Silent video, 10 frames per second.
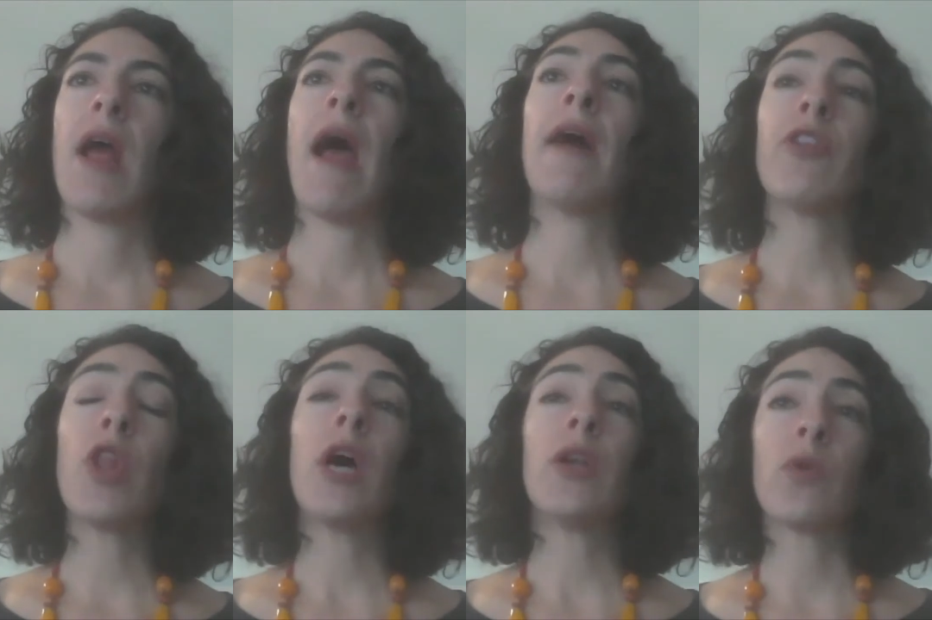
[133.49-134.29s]
And the
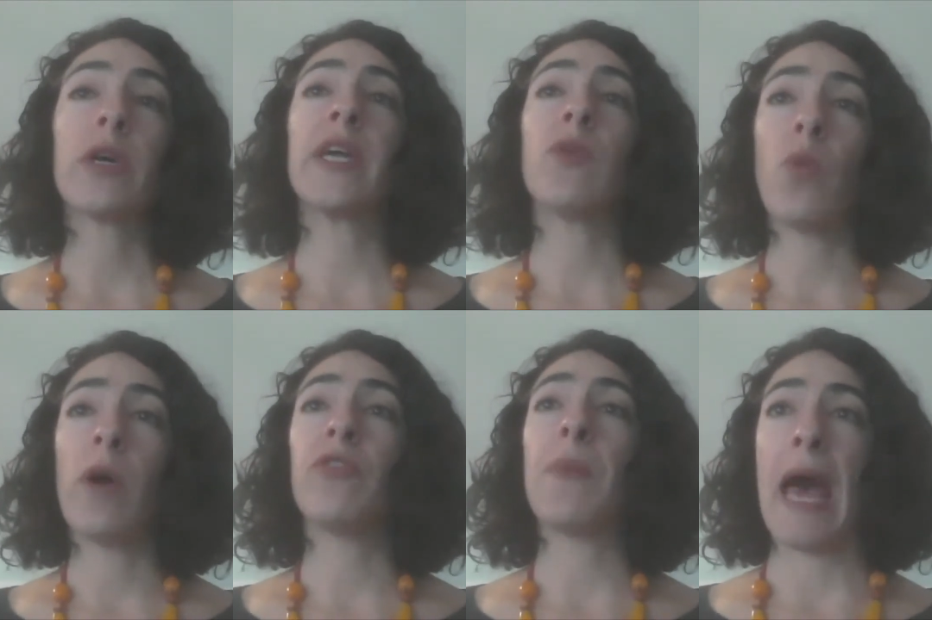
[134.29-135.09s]
law in Oregon
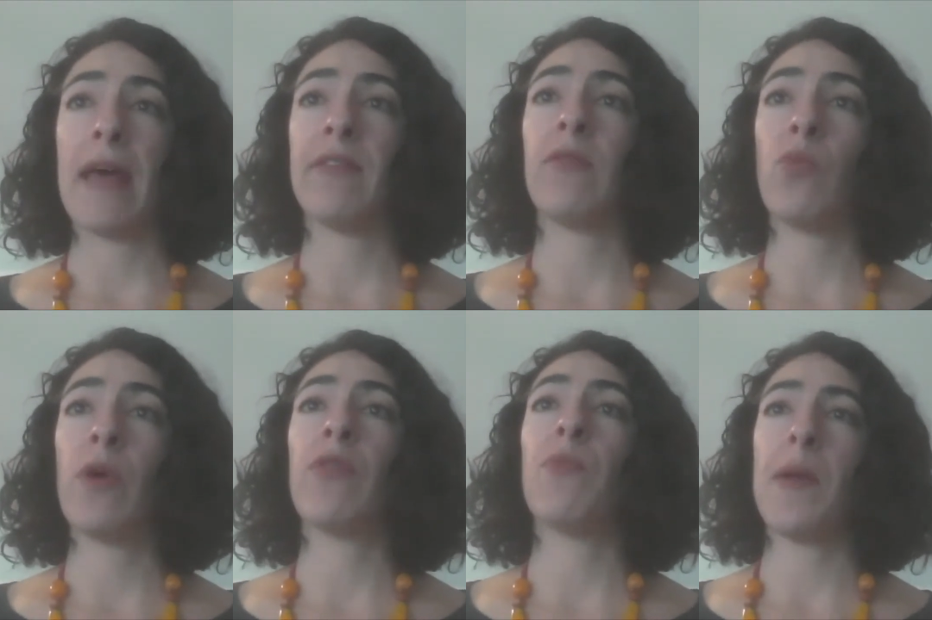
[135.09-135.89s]
was passed
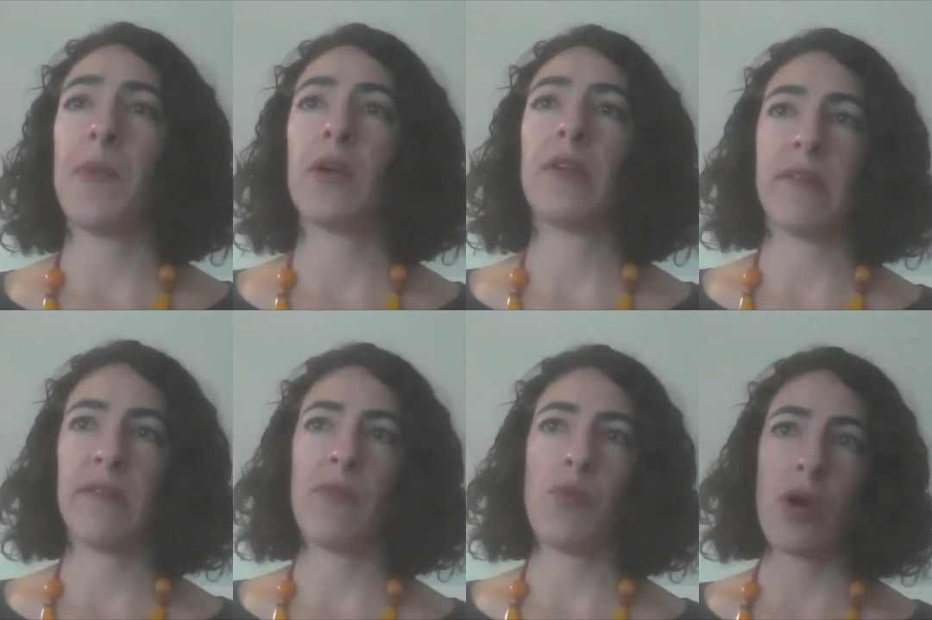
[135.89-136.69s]
with bipartisan
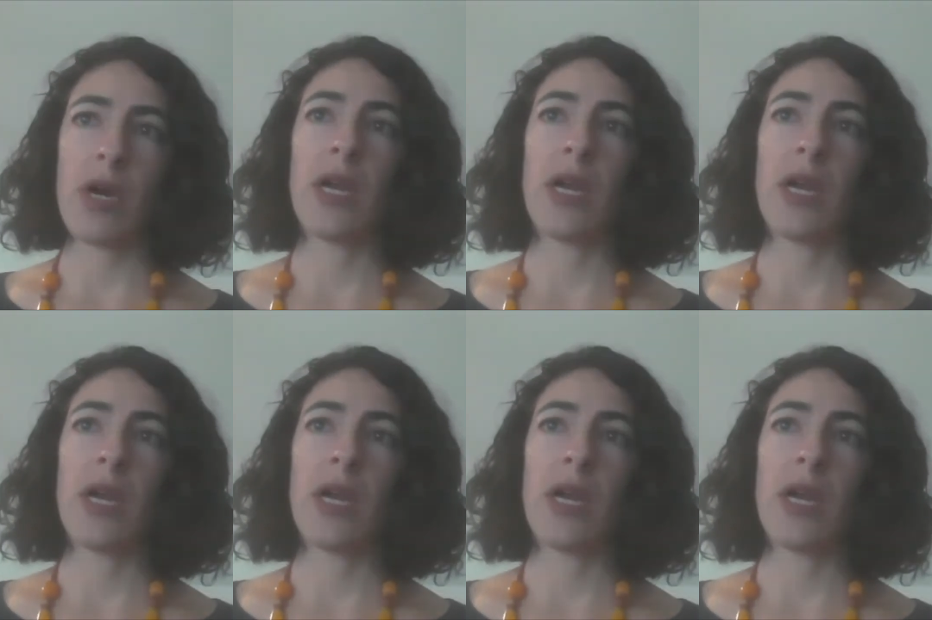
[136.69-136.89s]
support.